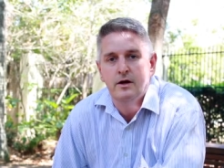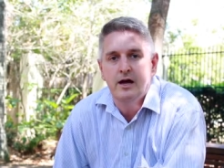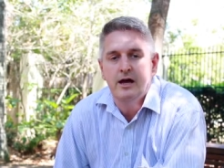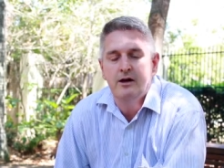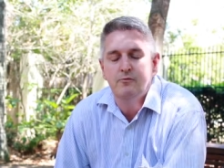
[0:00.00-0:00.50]

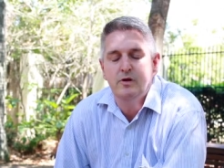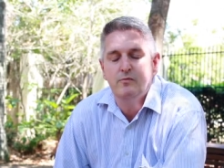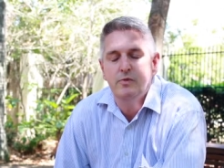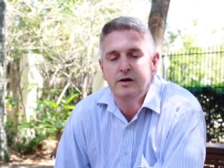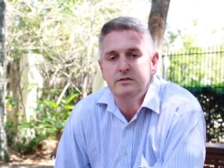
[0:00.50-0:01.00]
I have been
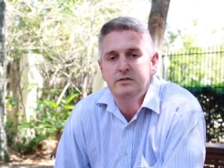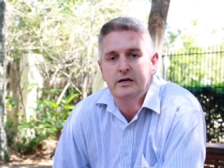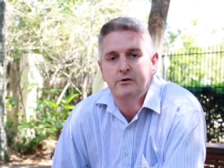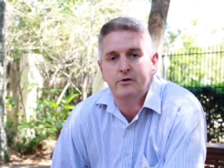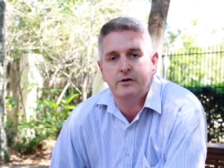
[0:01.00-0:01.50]
based
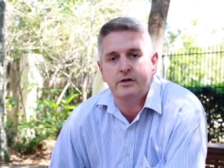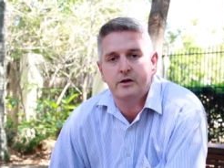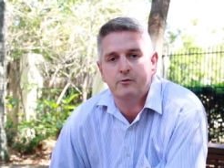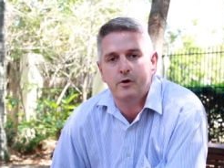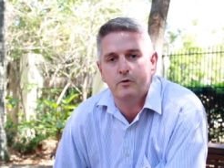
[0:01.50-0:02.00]
here at
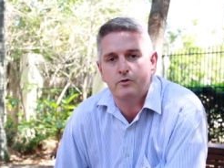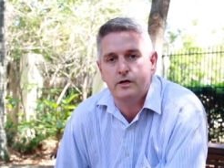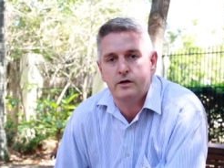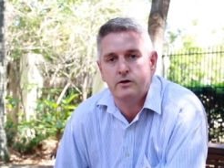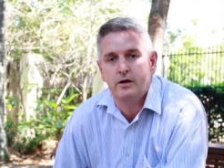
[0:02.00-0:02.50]
uh,
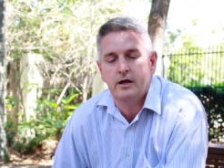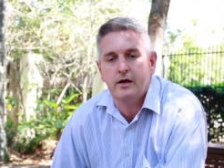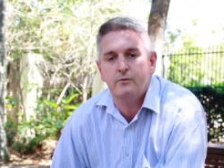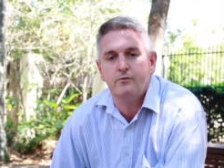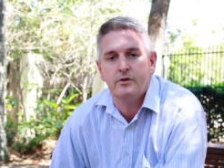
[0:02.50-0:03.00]
Rochedale
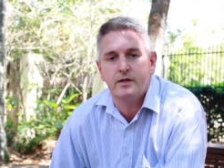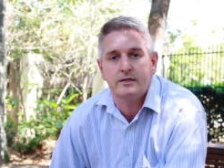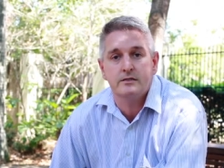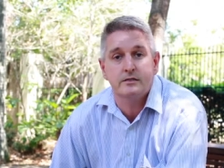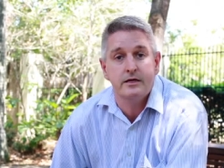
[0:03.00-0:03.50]
um, for the
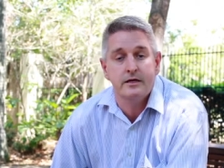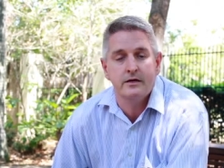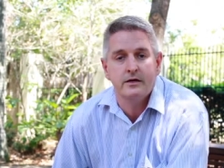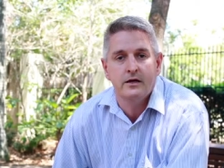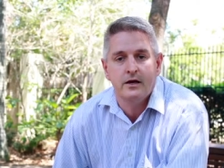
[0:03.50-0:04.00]
last year